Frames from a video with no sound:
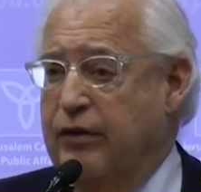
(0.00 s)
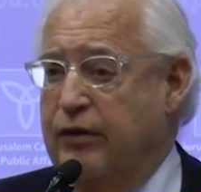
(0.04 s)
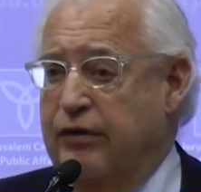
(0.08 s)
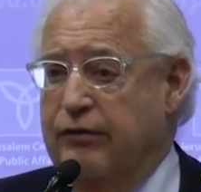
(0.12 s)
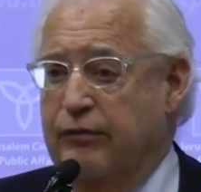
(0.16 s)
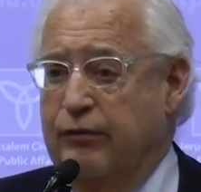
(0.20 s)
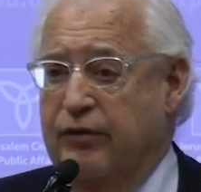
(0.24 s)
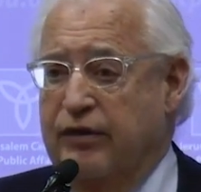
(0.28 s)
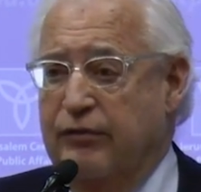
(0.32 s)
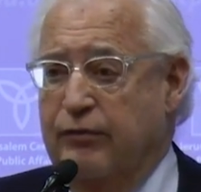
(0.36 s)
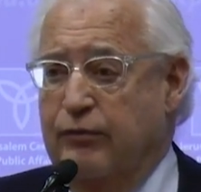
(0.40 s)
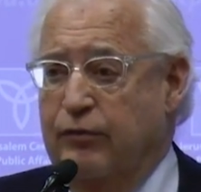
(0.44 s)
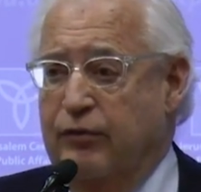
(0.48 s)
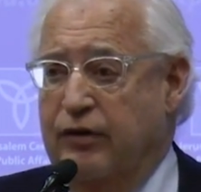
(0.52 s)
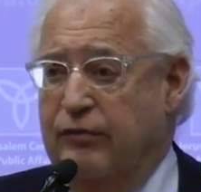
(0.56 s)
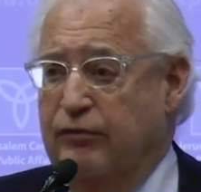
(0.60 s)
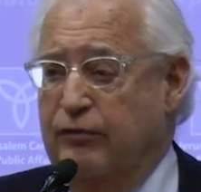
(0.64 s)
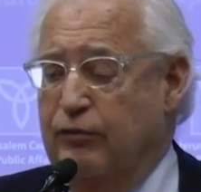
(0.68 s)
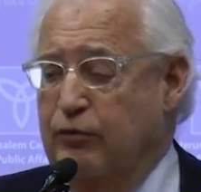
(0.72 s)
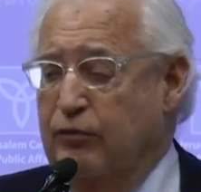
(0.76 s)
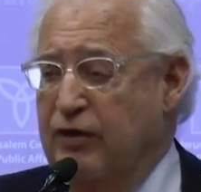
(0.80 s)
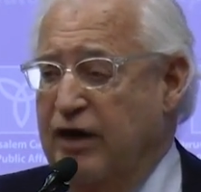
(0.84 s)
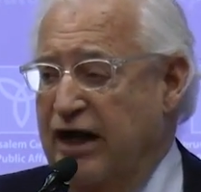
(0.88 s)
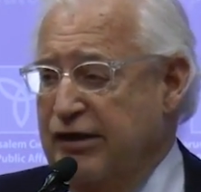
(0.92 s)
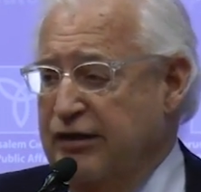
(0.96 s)
were
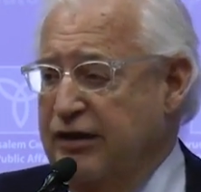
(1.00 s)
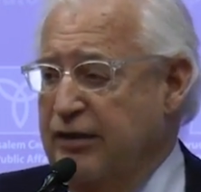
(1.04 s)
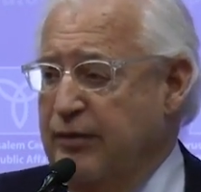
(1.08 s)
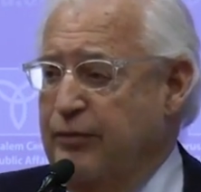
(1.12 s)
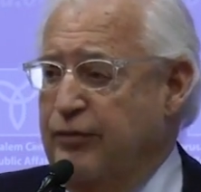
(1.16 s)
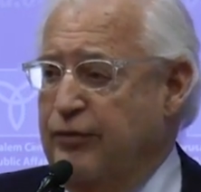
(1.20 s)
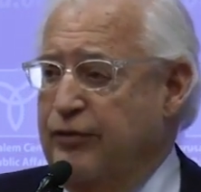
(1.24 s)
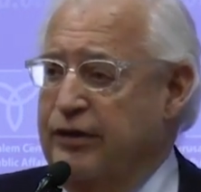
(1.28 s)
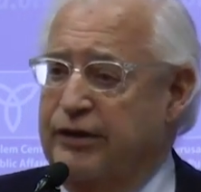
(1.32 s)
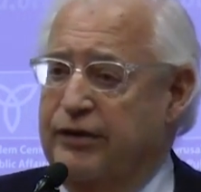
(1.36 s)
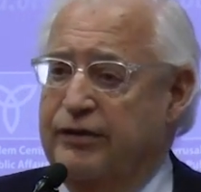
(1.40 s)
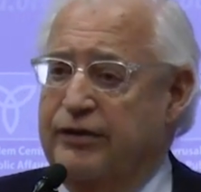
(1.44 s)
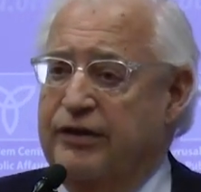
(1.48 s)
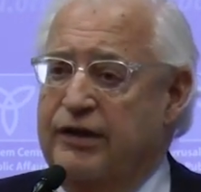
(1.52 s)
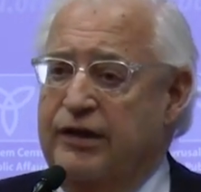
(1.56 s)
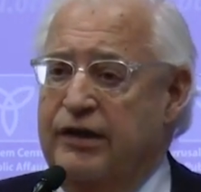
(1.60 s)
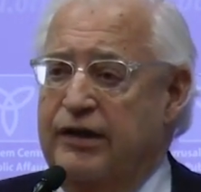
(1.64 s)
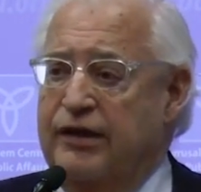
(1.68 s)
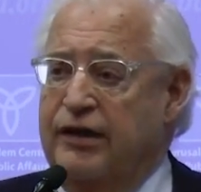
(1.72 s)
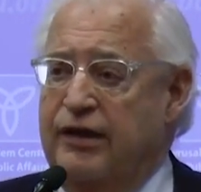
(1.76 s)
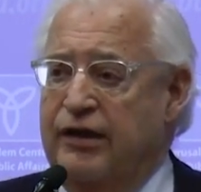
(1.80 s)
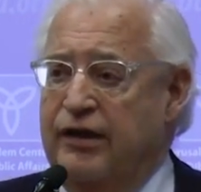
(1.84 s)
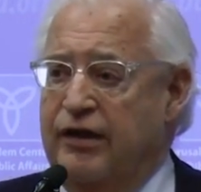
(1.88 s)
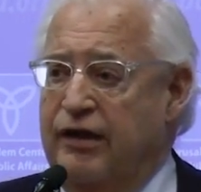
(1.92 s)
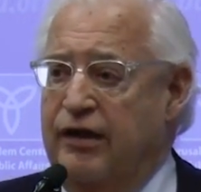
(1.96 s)
right on the
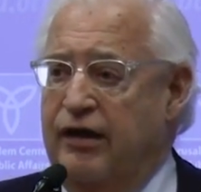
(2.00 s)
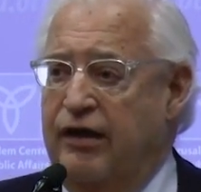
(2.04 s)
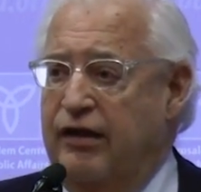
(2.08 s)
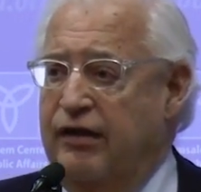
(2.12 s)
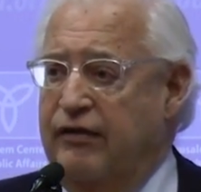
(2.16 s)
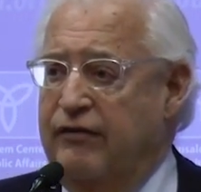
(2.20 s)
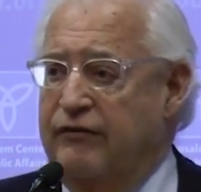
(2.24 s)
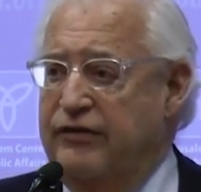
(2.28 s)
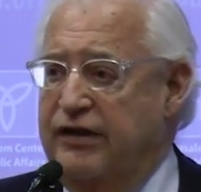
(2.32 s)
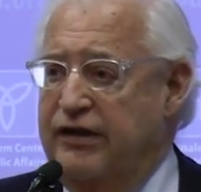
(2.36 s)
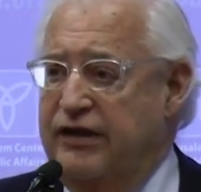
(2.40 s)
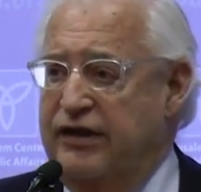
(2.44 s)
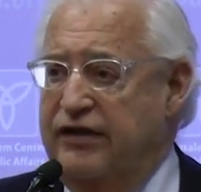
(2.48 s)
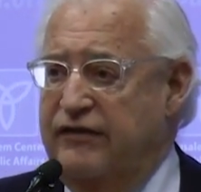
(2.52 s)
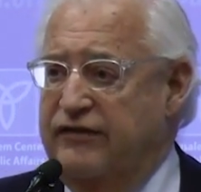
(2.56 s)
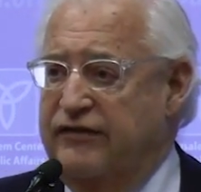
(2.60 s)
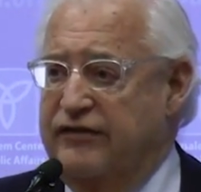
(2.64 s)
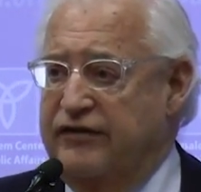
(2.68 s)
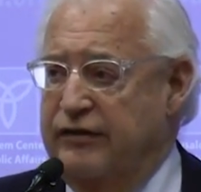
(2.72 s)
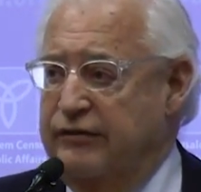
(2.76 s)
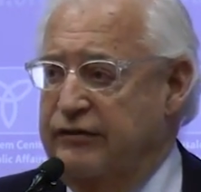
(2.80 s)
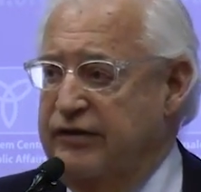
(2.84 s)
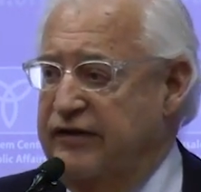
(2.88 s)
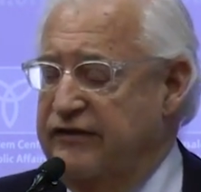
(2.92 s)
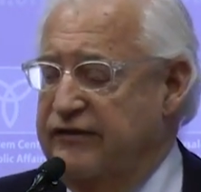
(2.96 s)
border of
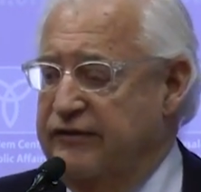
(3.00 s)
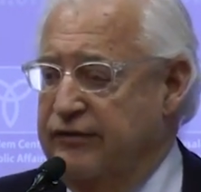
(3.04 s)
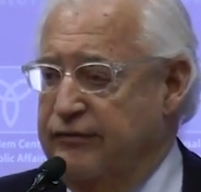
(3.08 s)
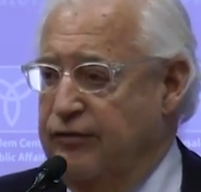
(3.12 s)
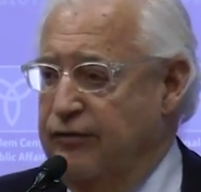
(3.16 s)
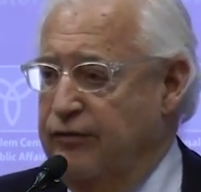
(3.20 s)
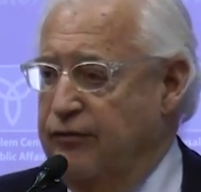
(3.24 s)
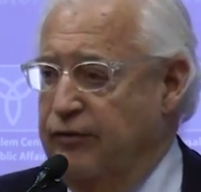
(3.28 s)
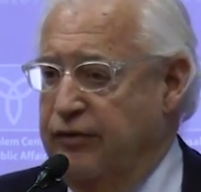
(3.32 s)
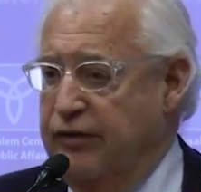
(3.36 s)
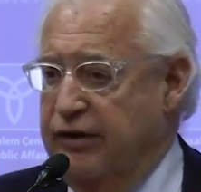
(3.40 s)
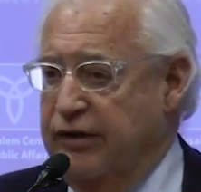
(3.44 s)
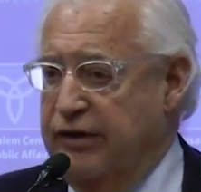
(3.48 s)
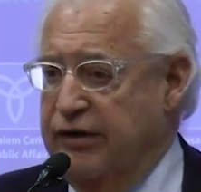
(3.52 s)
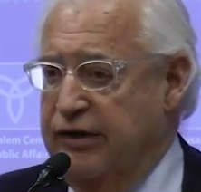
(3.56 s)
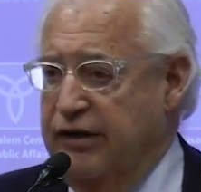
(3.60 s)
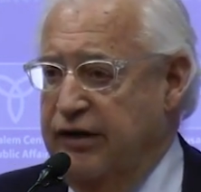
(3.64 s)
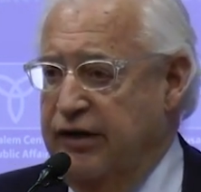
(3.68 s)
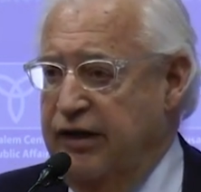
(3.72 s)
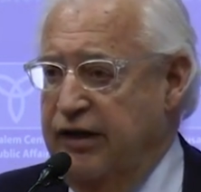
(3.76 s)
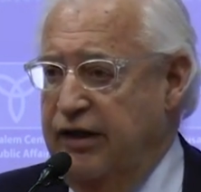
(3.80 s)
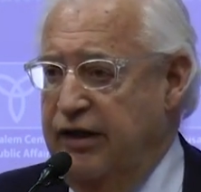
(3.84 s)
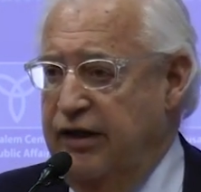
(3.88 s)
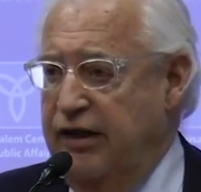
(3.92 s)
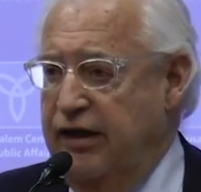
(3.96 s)
the Syrian civil
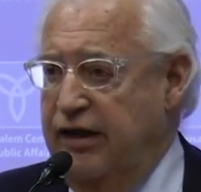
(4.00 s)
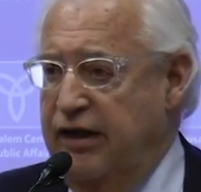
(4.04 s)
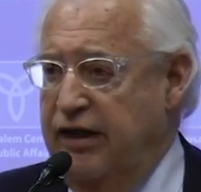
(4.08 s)
war,